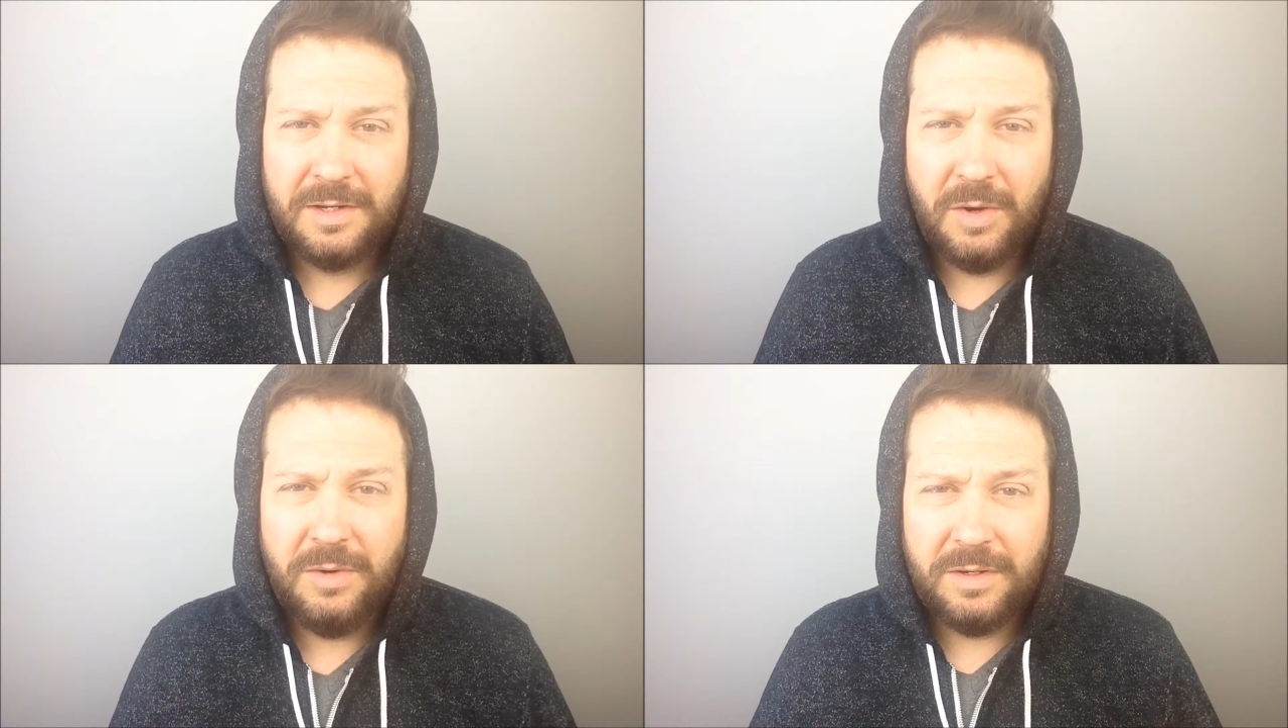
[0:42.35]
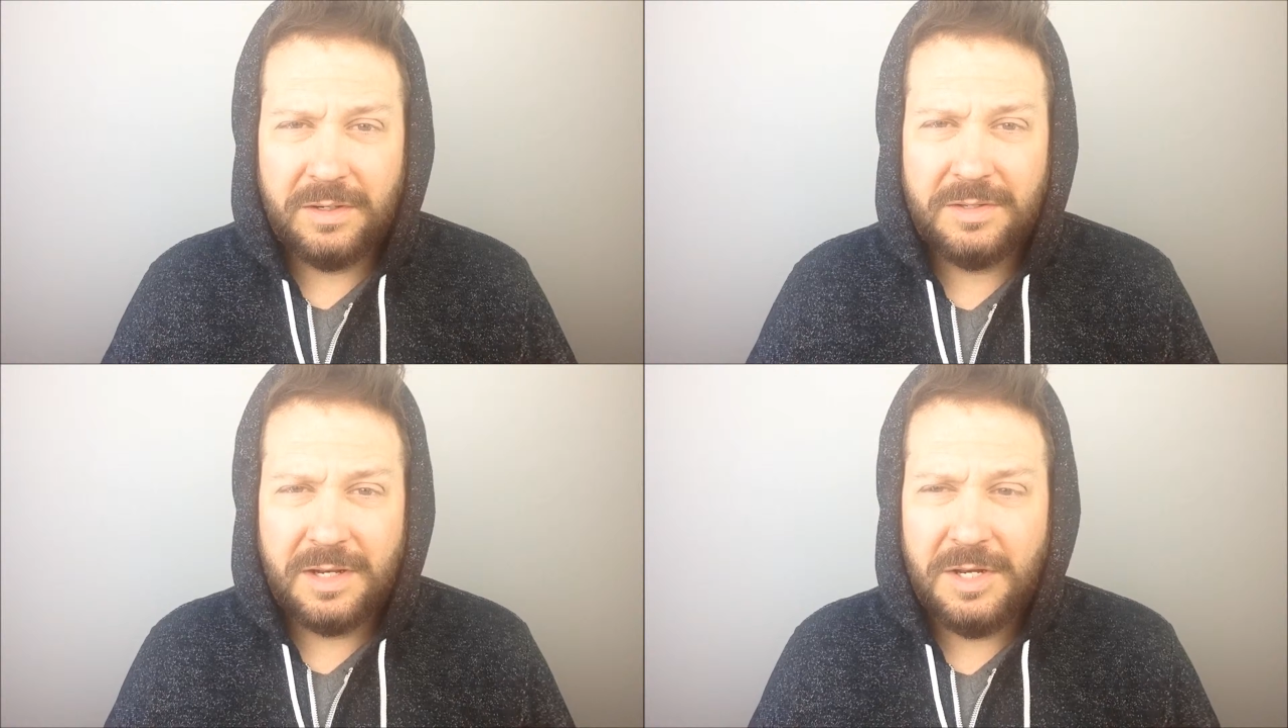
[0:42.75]
Don't
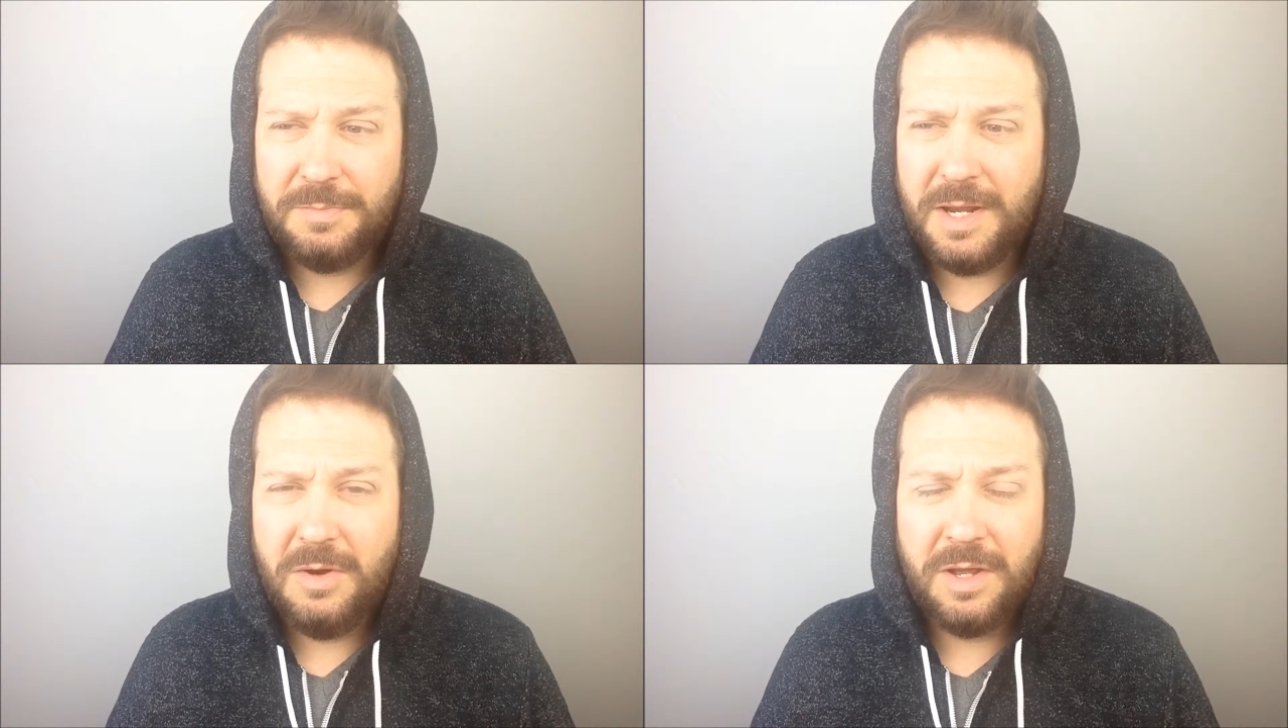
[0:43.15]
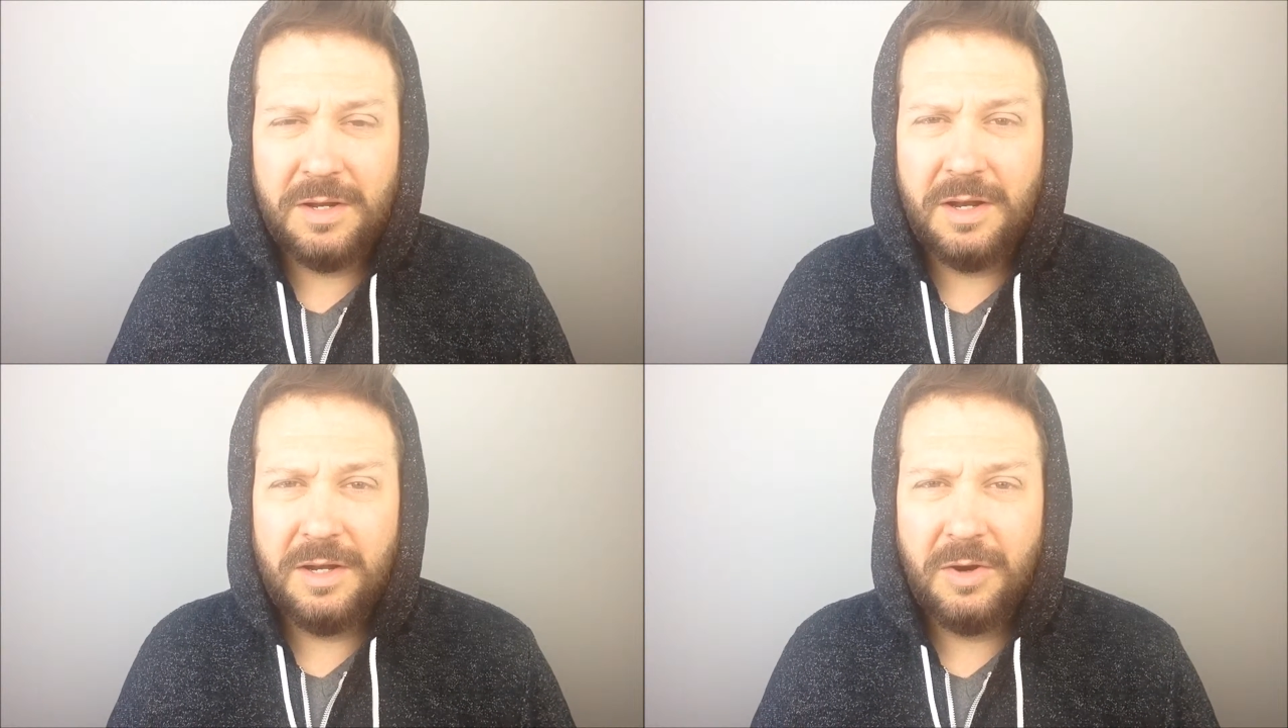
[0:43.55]
doesn't HBO
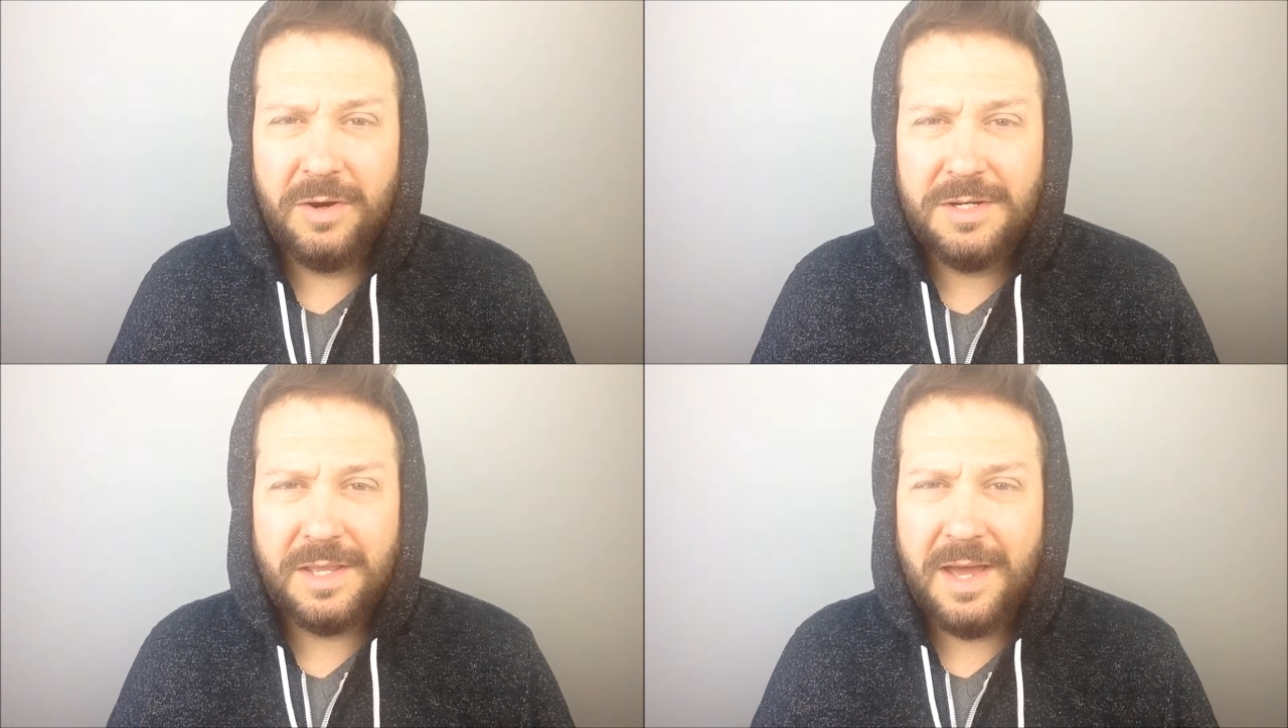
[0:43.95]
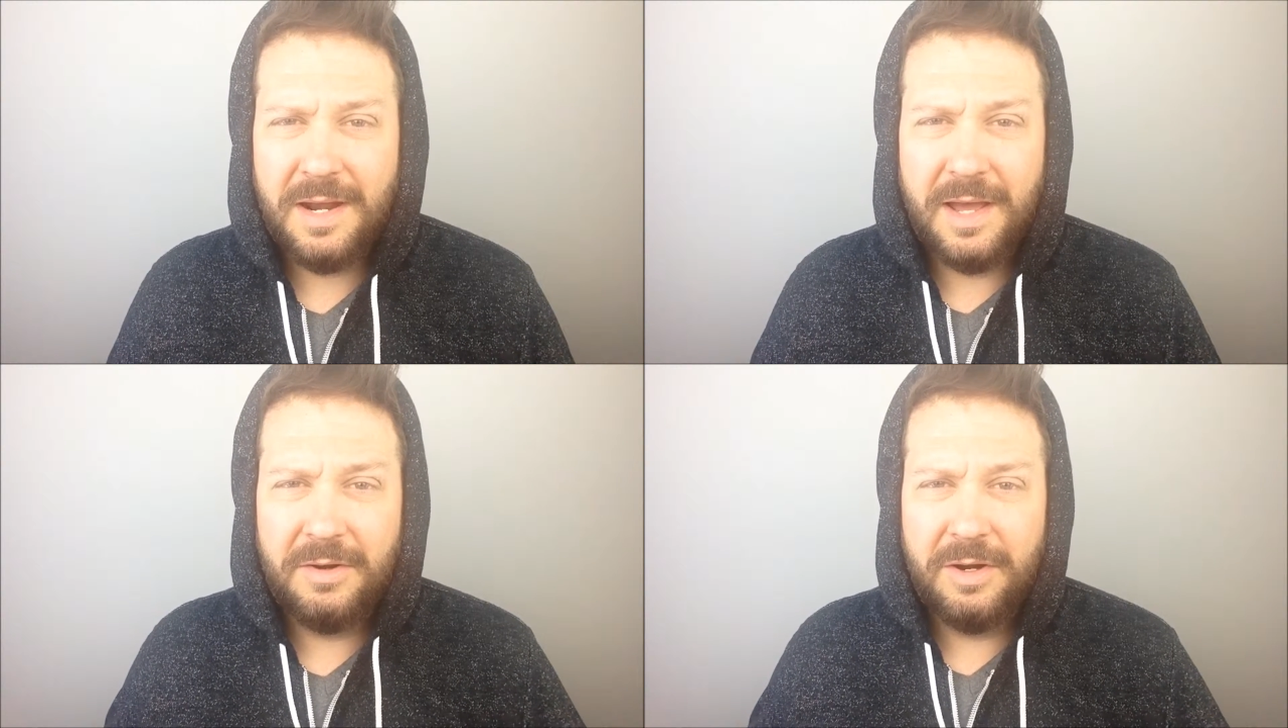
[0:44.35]
encourage
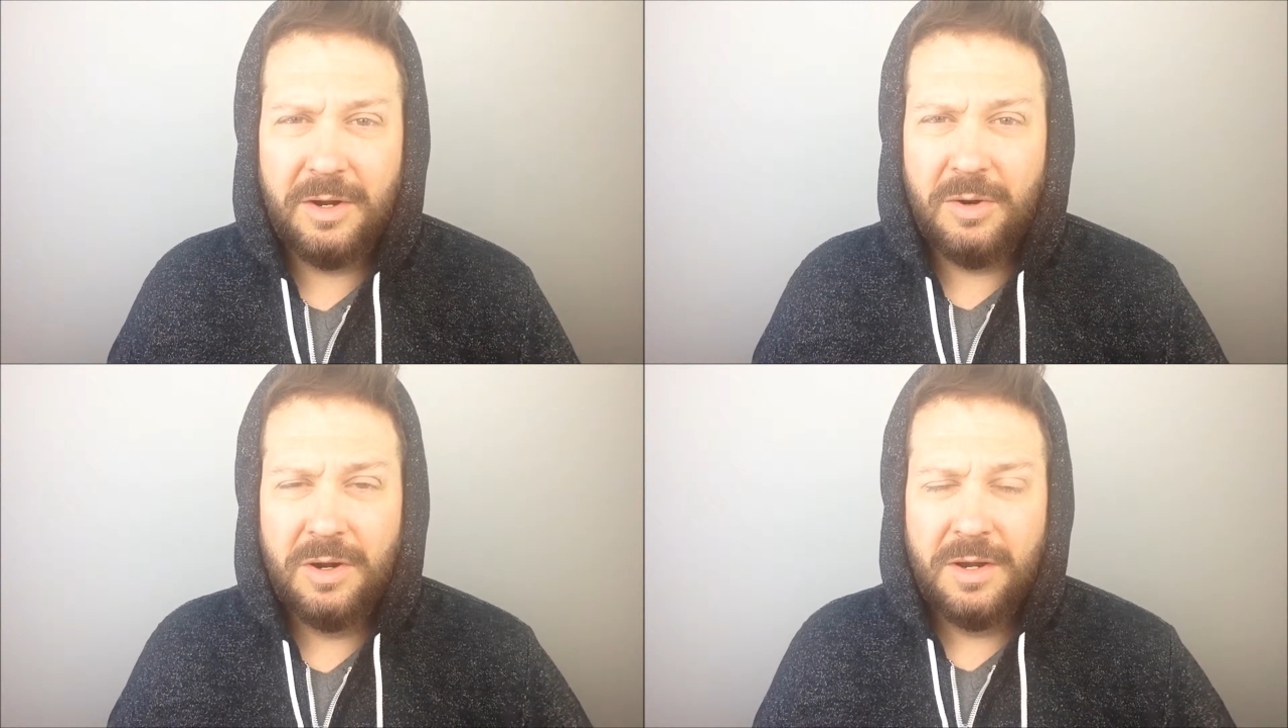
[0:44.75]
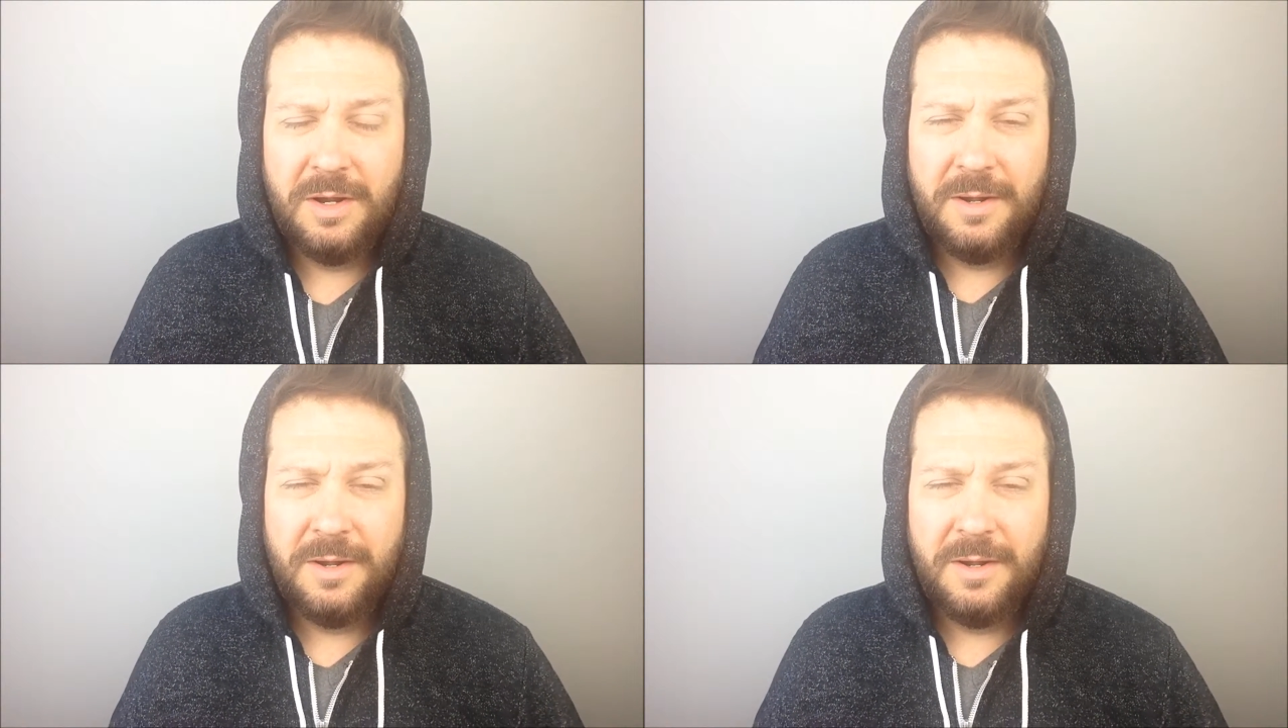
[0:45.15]
that? I don't know.